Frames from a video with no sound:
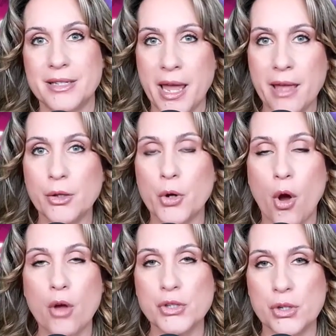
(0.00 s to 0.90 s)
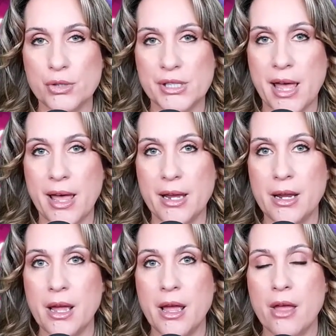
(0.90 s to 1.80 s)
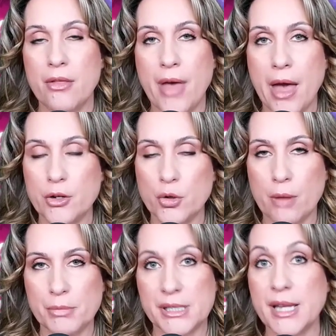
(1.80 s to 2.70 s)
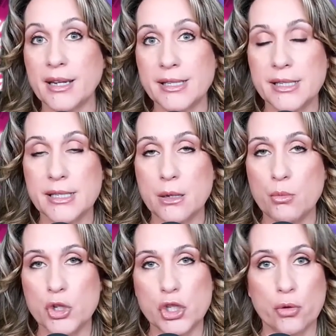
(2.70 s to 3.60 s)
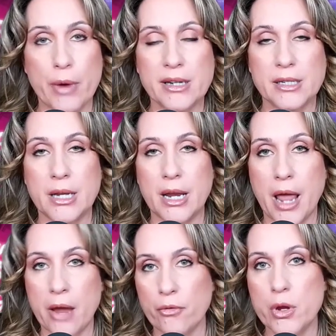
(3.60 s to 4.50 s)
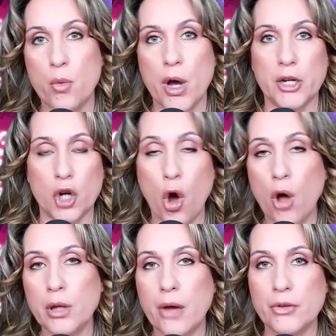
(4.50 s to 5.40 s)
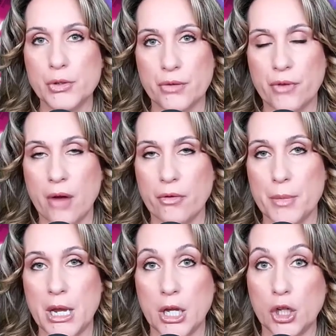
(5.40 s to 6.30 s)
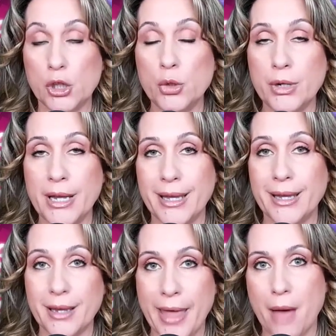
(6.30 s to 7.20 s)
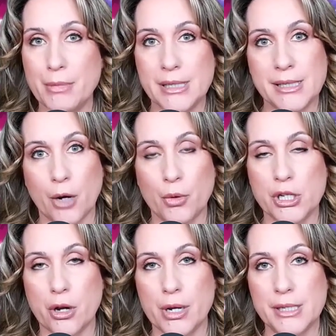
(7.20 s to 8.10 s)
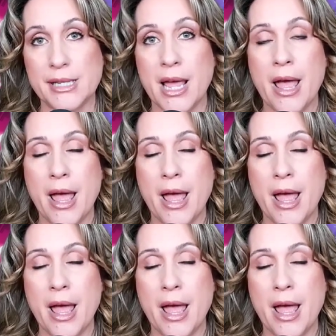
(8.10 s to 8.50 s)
Taylor also said that Trump's sexism was directed at everyone at all levels of government, including cabinet secretaries.